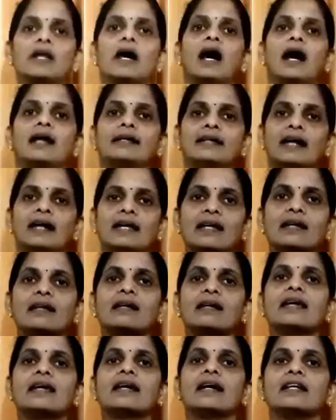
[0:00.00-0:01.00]
are
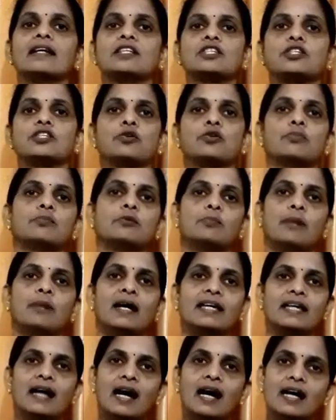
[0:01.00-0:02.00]
directly consumed by
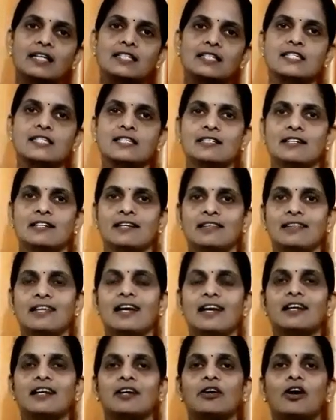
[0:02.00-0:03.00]
us. They
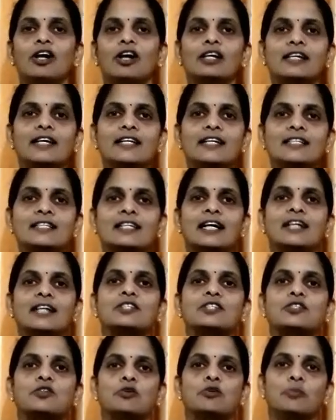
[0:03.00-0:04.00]
are called as
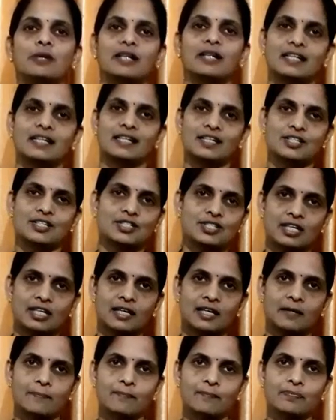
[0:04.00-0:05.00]
consumer industry.
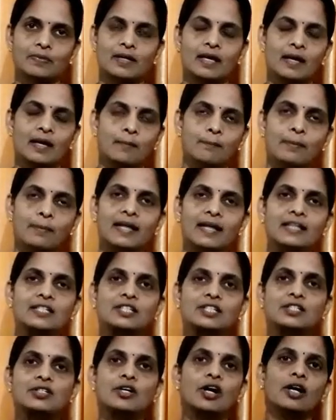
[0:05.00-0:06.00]

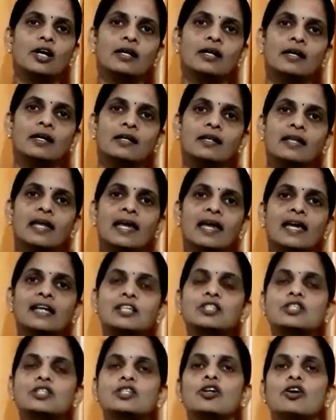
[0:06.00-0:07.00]
Based on
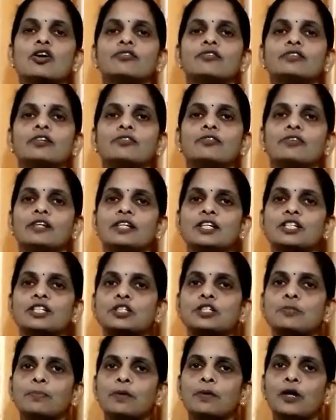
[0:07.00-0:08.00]
nature of the finished
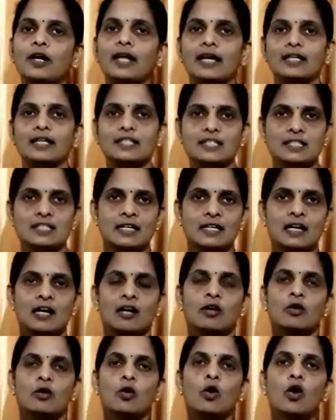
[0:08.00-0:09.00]
products,
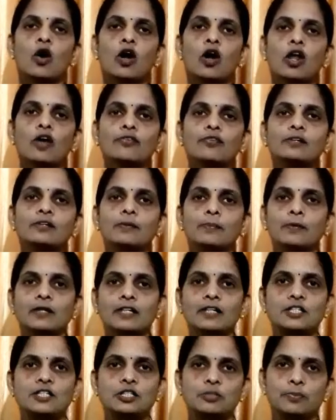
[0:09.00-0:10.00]
role of the
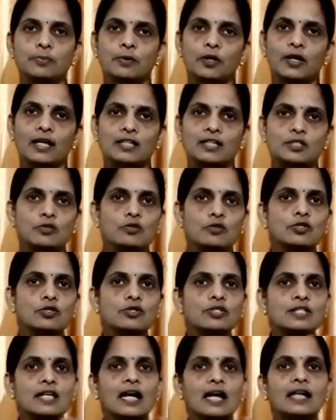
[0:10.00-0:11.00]
finished products, you should
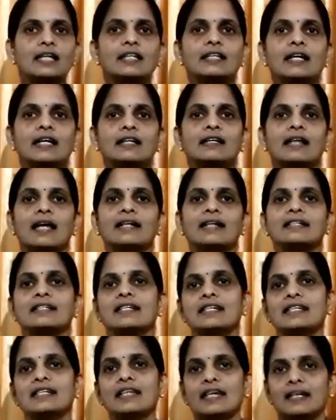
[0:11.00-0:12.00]
study that
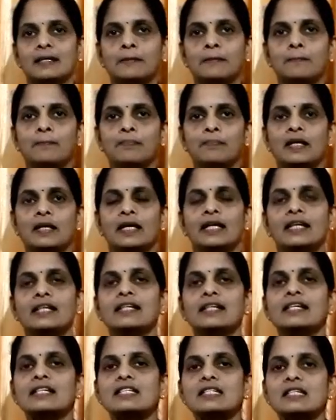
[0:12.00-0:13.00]
criterion.
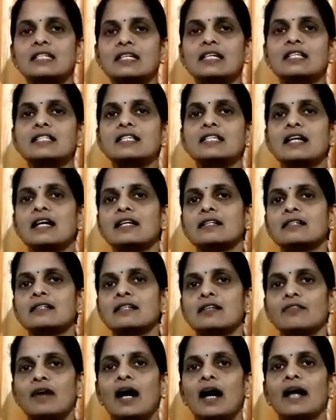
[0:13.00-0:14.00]
Industries are
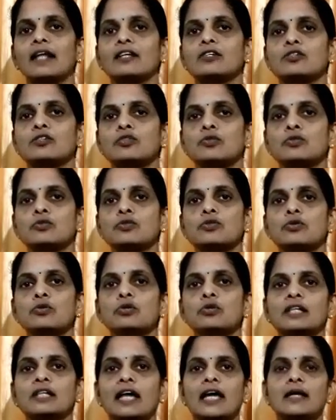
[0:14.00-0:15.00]
divided into
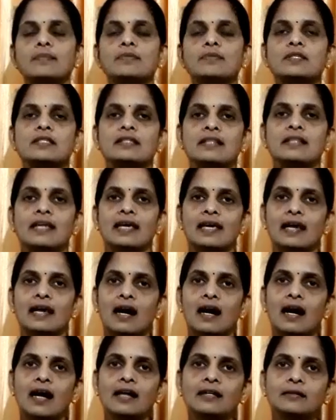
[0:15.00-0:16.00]
two types. They
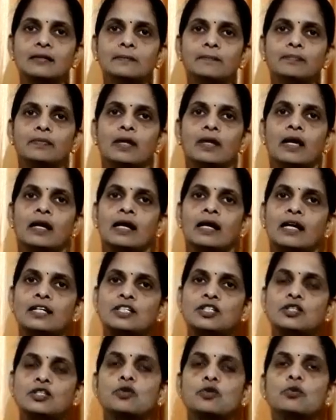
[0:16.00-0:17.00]
are
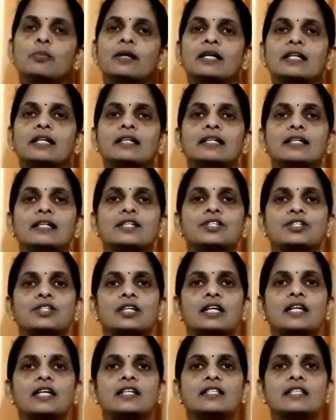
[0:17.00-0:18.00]
consumer
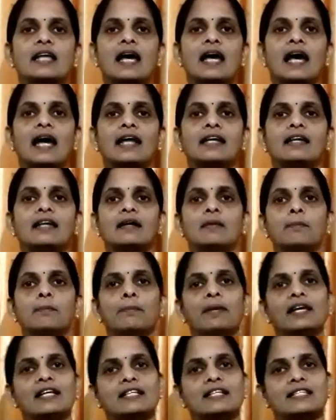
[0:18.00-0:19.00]
industries and
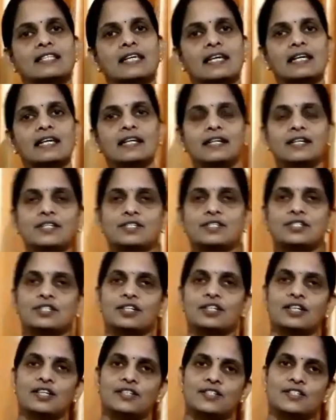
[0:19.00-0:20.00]
basic
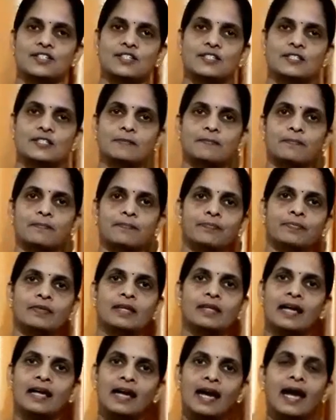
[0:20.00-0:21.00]
industries.
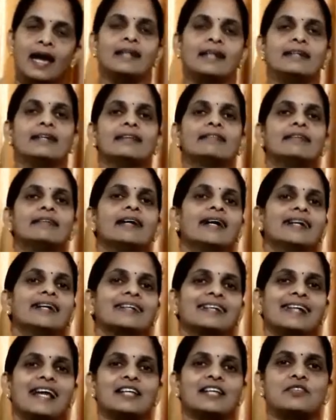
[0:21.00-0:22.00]
And then third
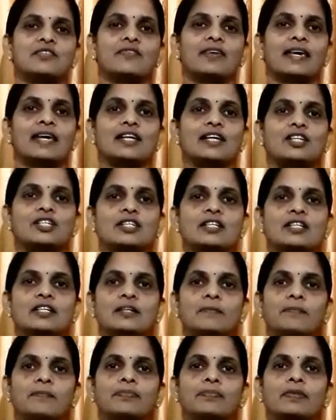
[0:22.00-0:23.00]
classification,
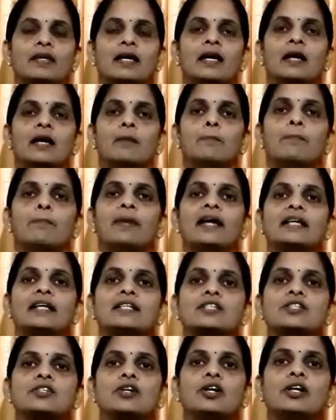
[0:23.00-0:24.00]

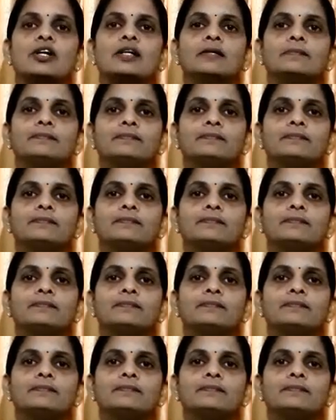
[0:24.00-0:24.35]
based on